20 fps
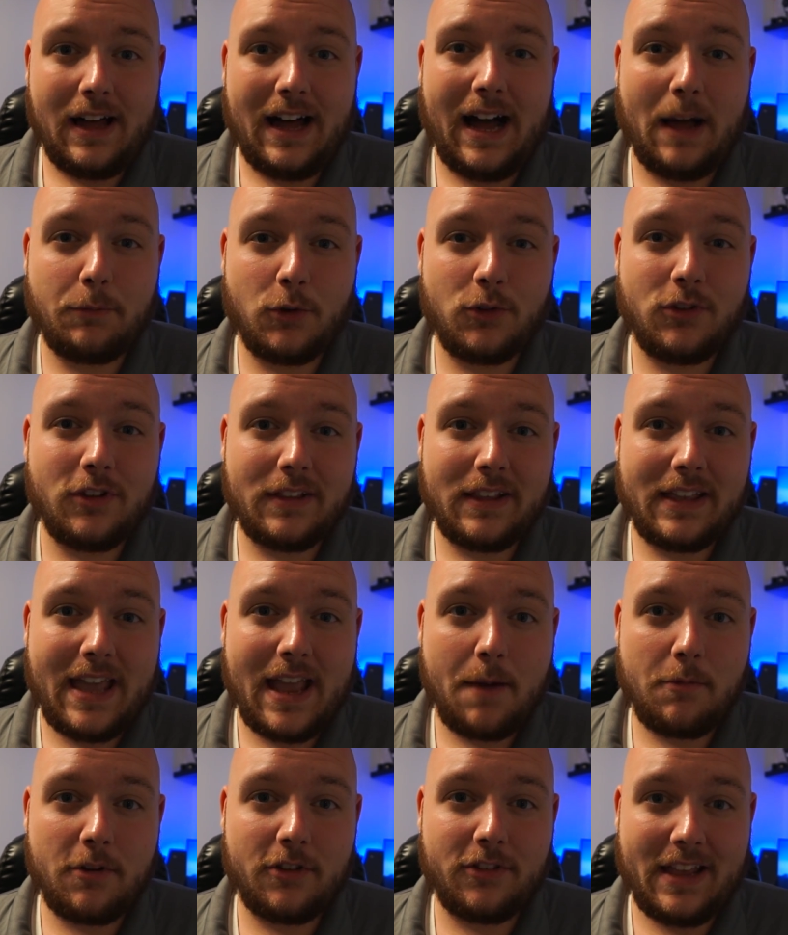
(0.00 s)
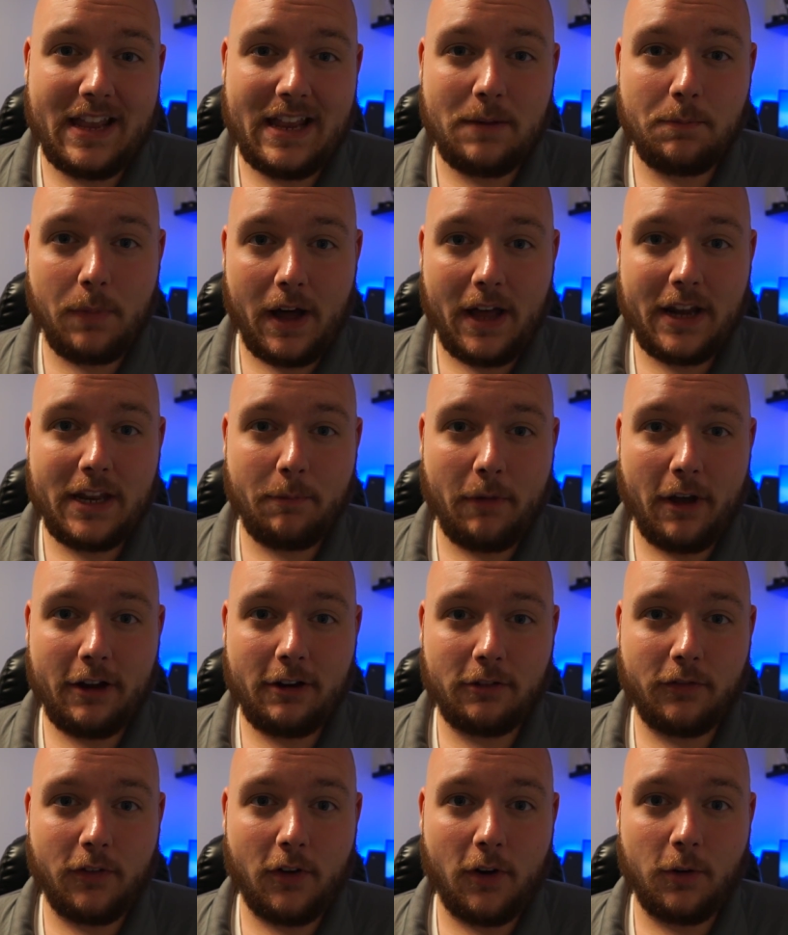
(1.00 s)
I'm using the camera's in-body
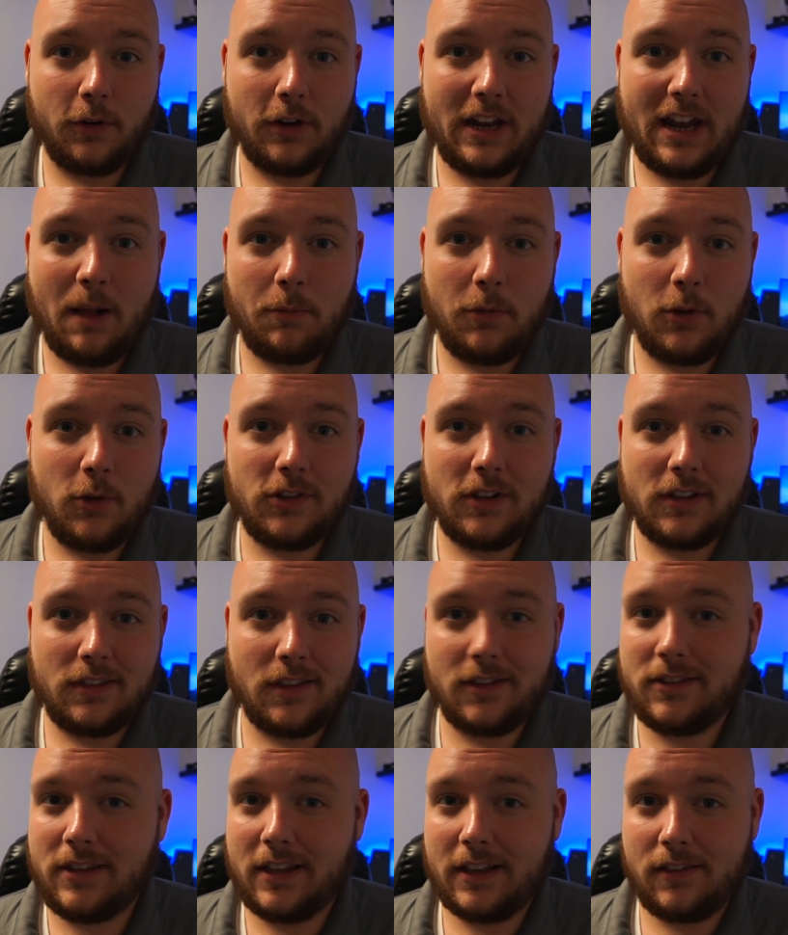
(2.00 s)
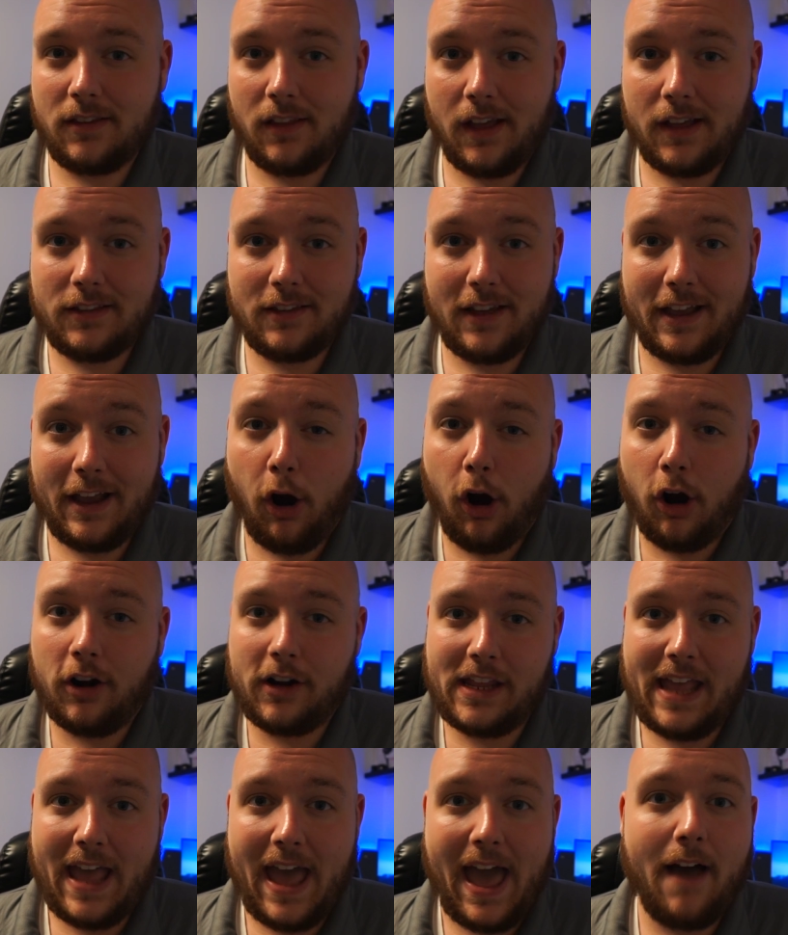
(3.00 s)
microphone, and I'm using the 6 lights I
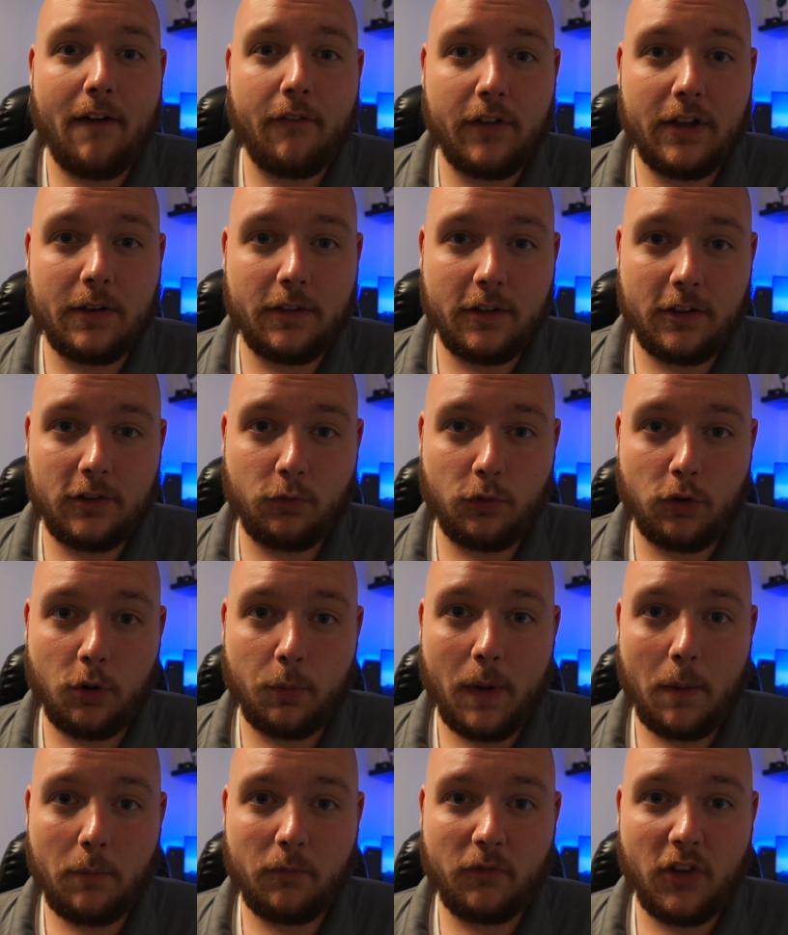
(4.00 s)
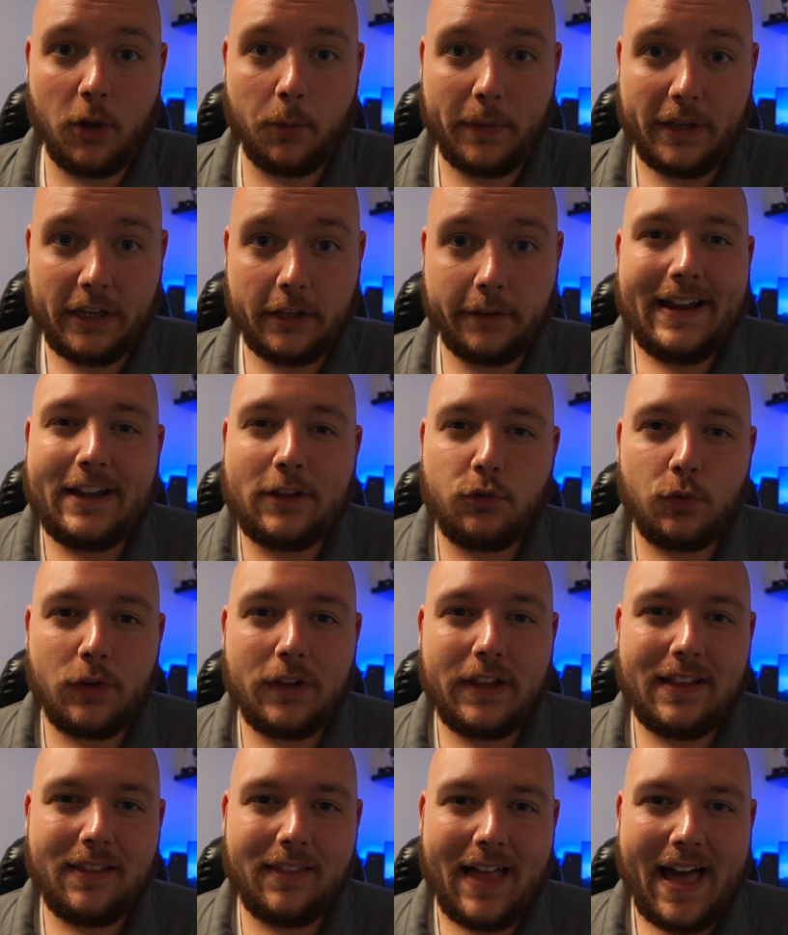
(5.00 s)
already have in this room I'm filming in. It's
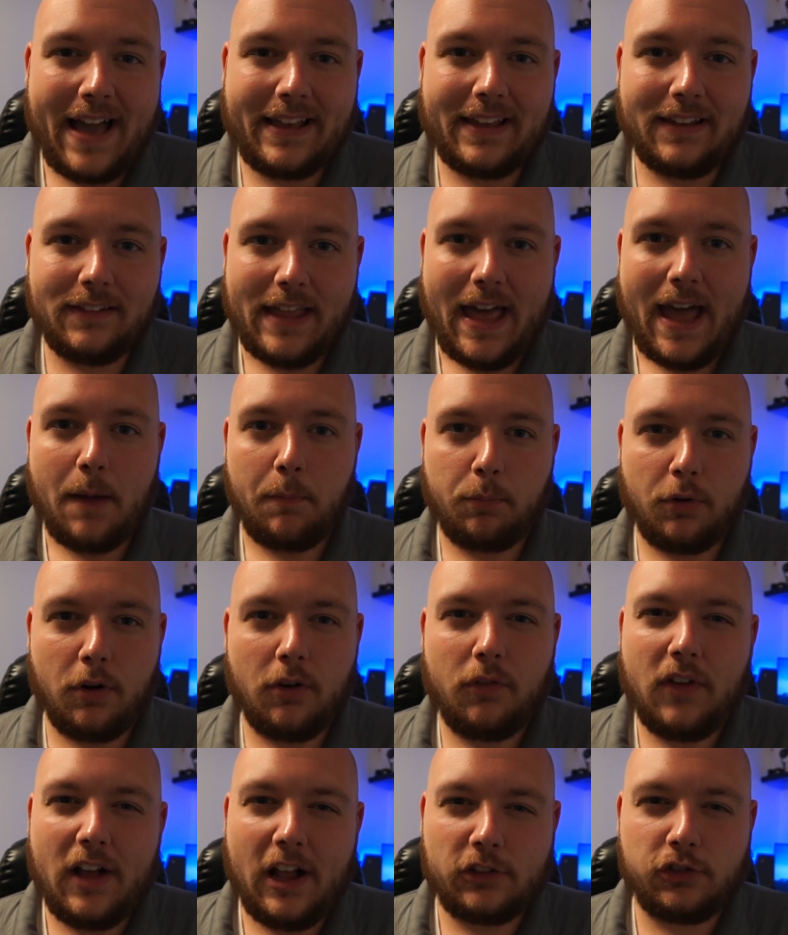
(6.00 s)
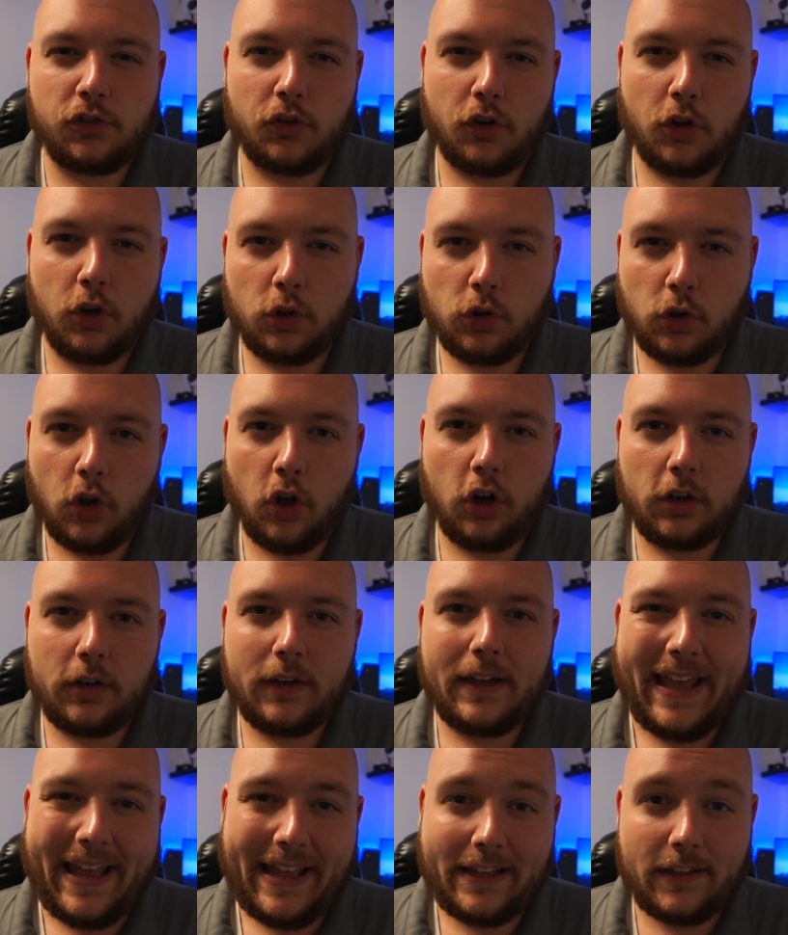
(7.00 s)
really lacking that professional
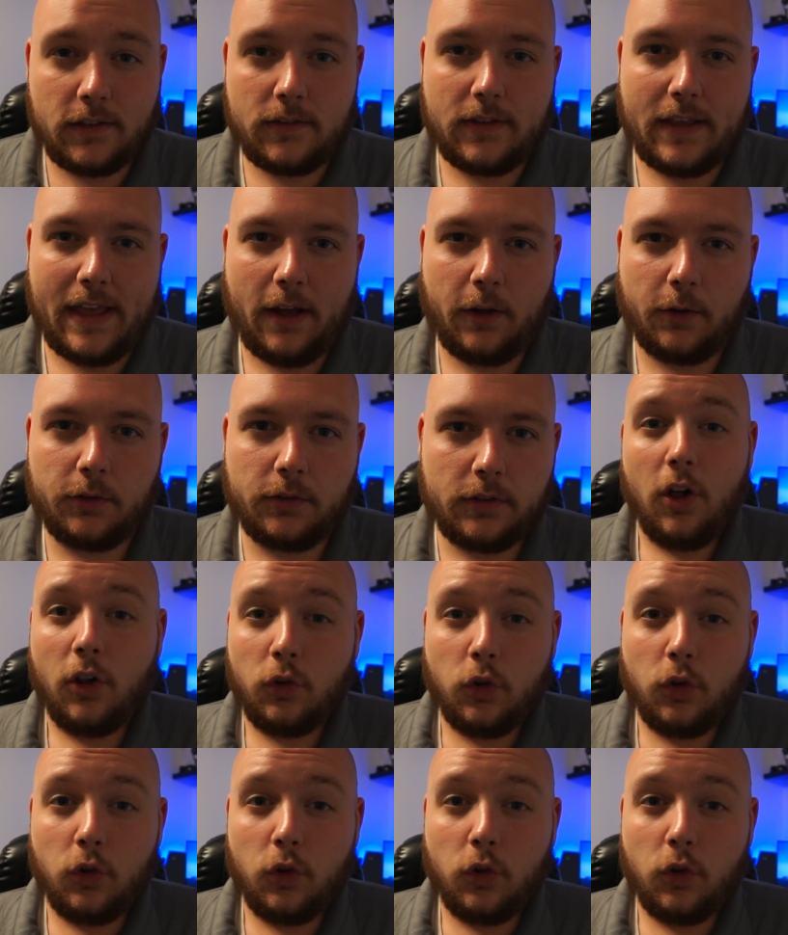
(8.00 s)
look and sound.